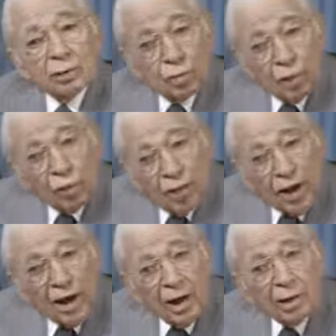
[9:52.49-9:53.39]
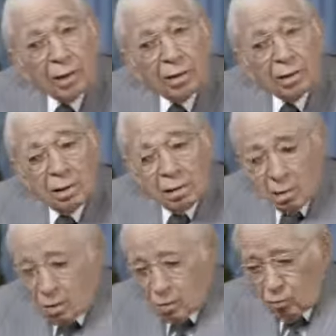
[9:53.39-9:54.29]
Do they?
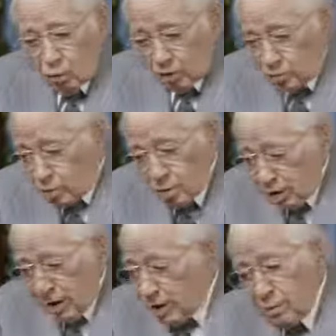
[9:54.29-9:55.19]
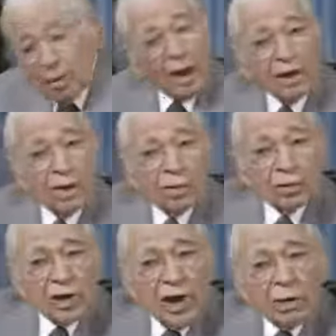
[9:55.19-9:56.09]
Well, certainly anybody
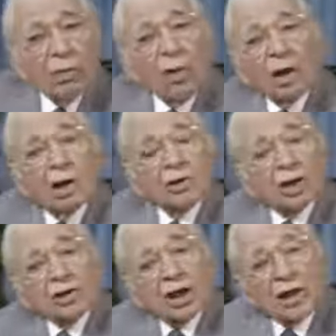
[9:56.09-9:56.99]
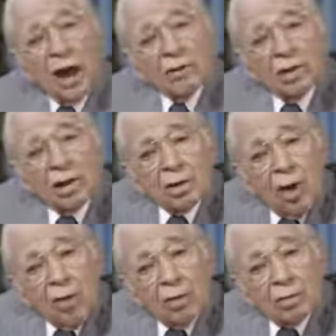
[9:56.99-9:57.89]
knows that. Well, she said, How do you
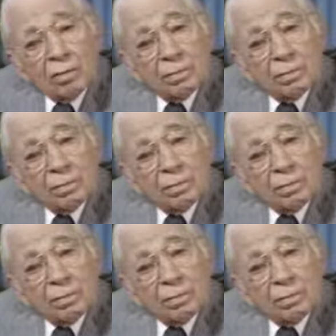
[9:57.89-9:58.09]
know?